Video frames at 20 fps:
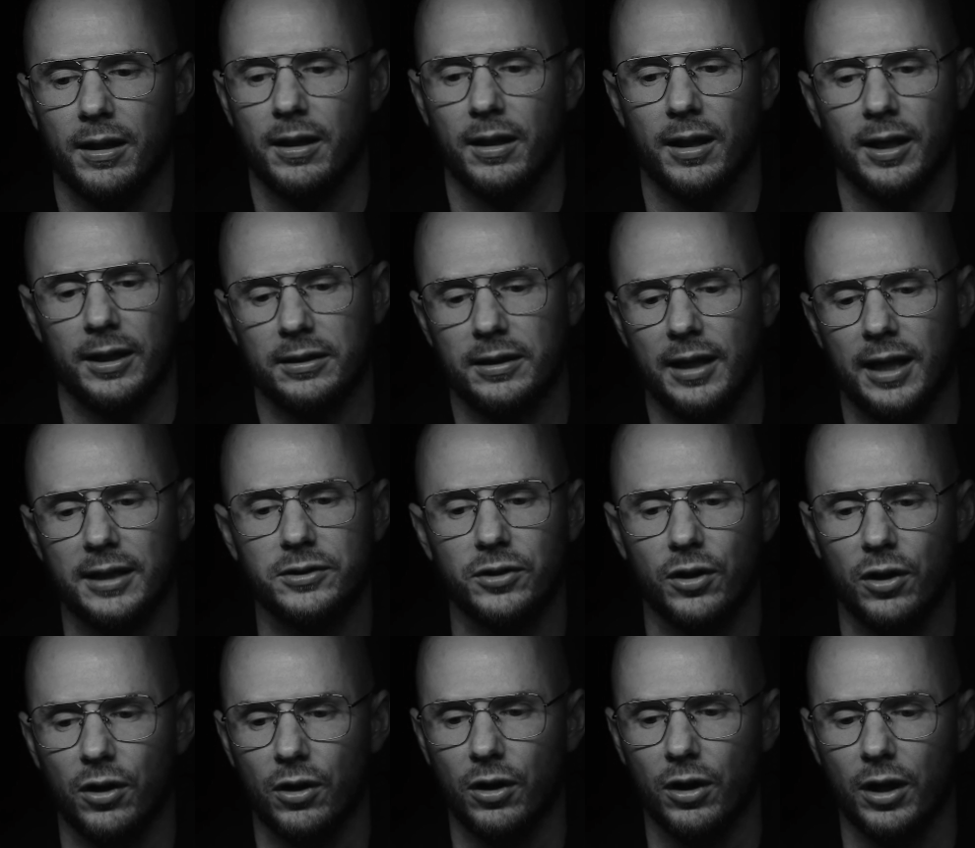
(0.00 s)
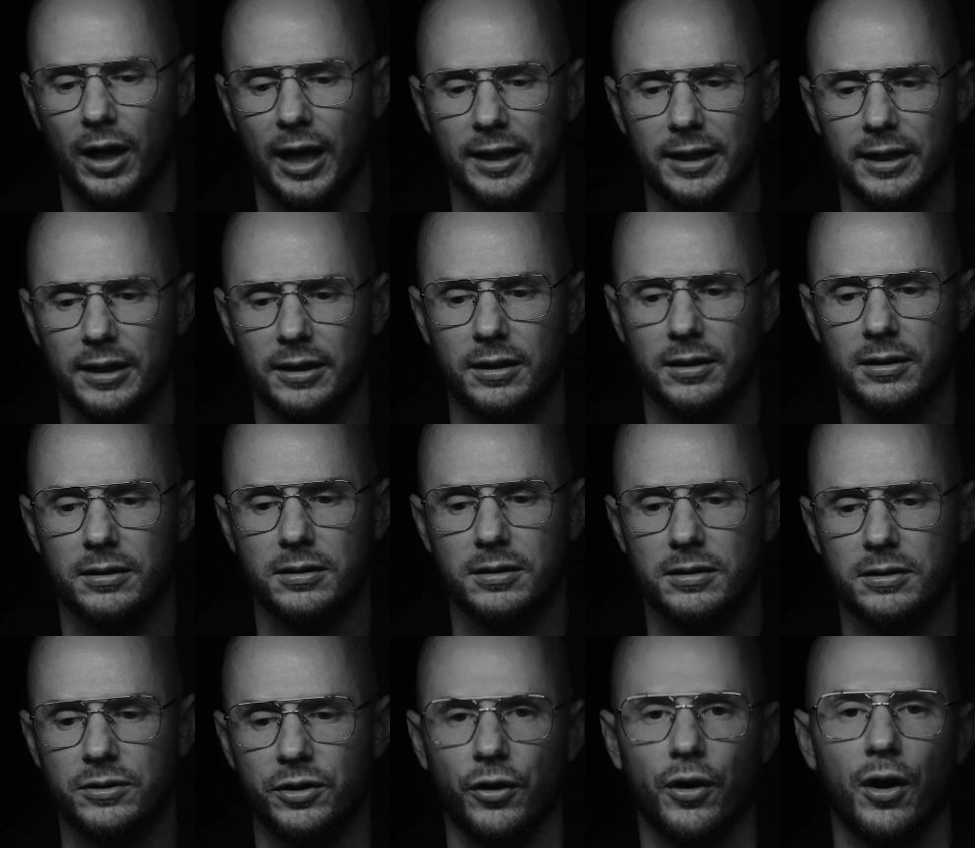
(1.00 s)
like that's all i need
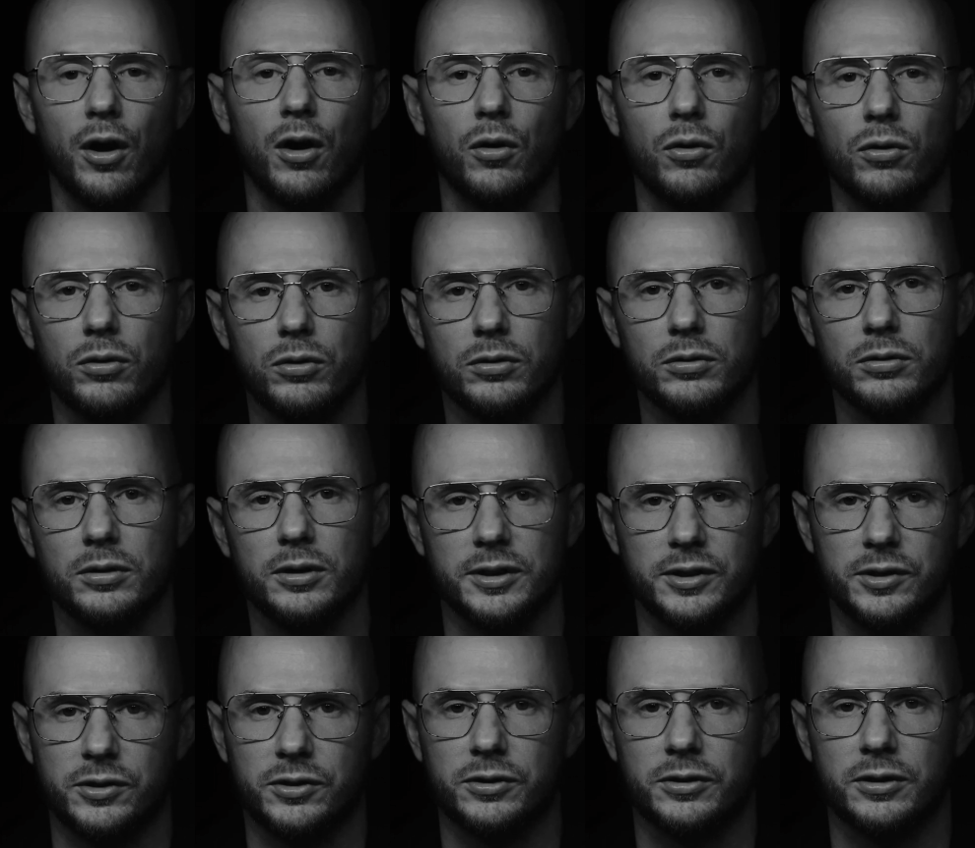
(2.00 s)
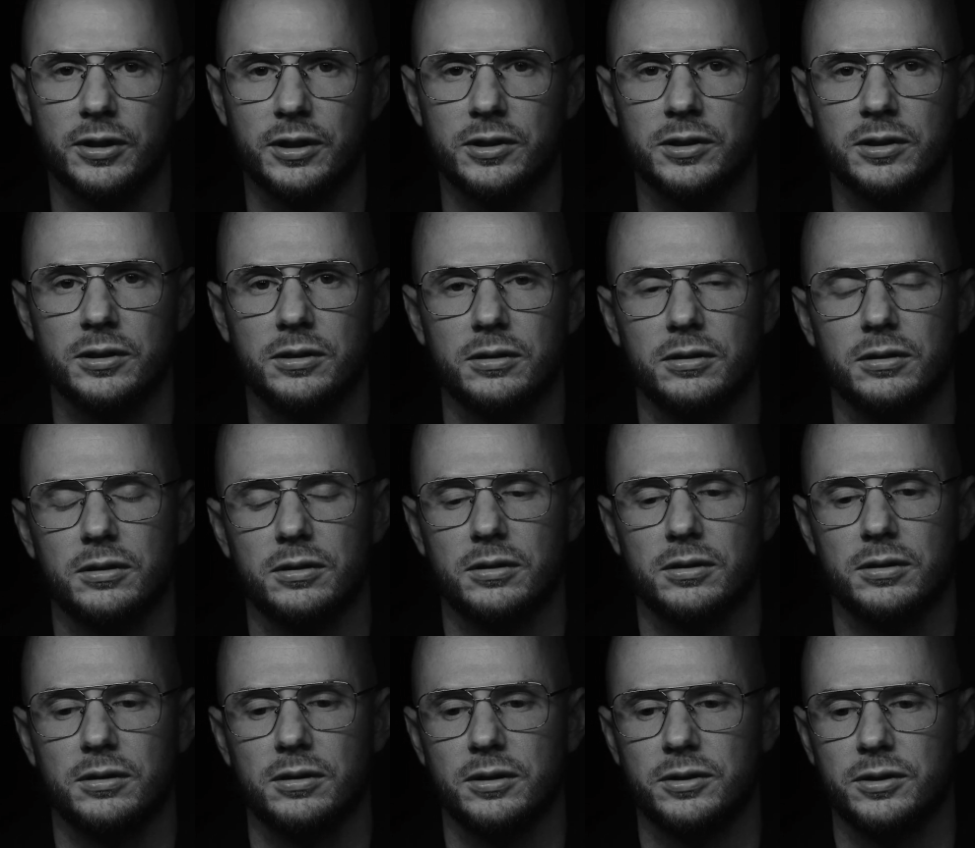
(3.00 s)
to know because it's
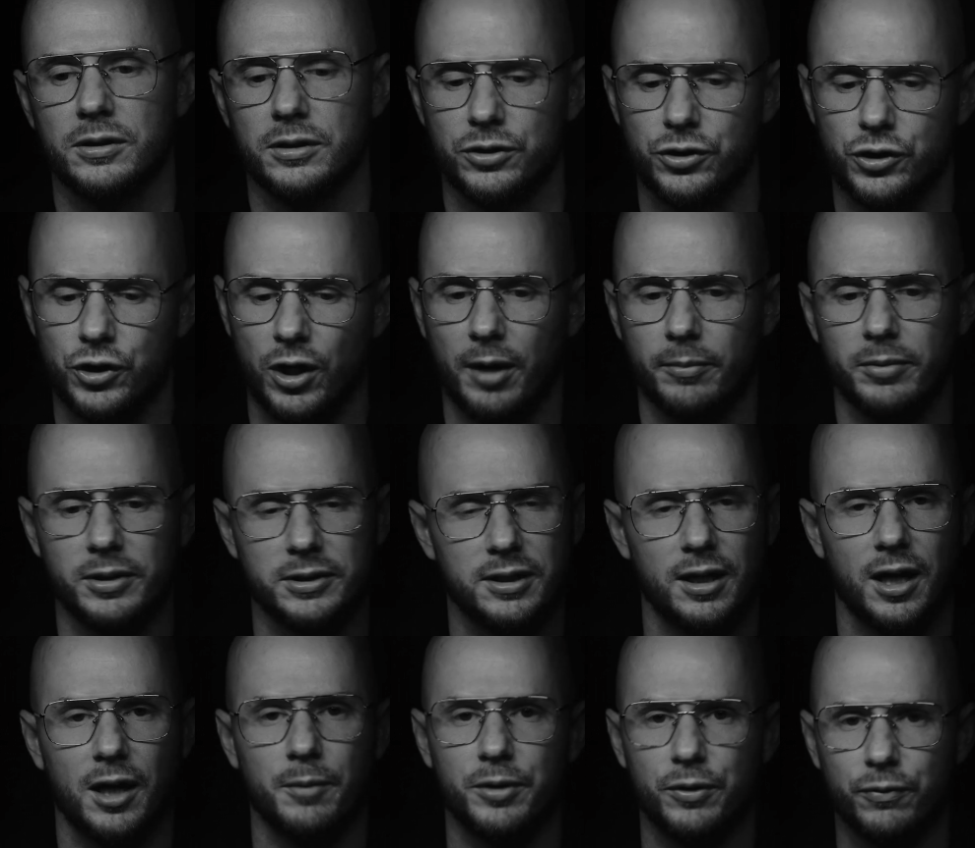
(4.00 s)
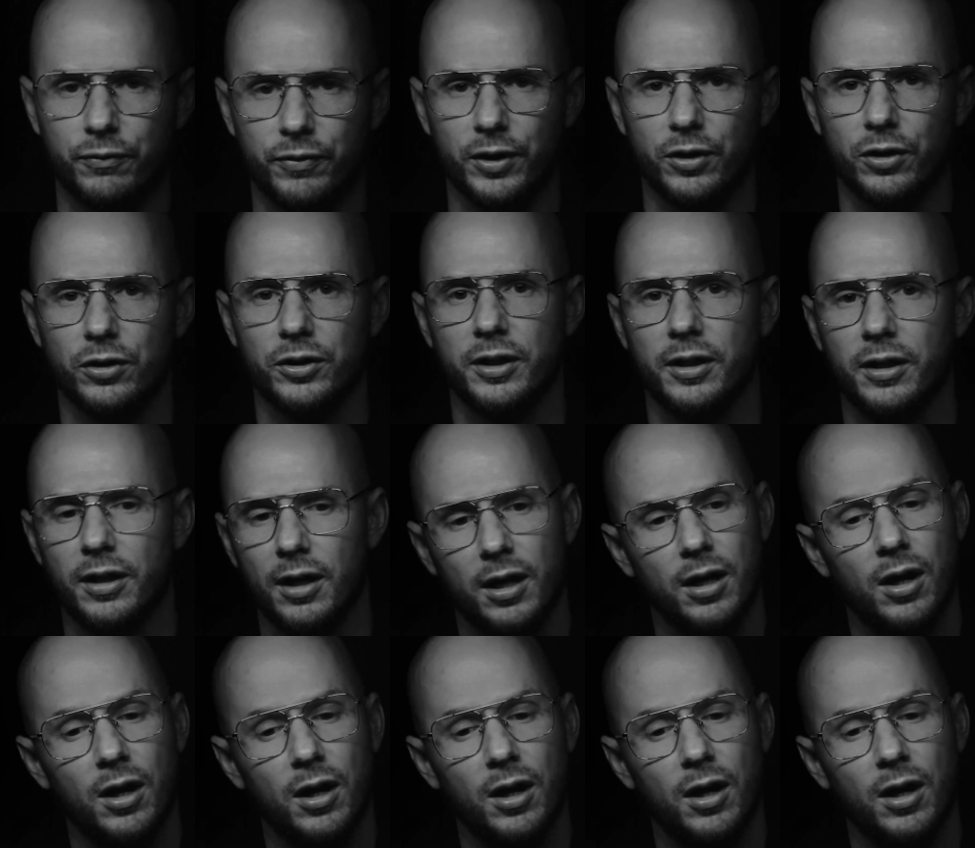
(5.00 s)
it's a job that's got to be filled and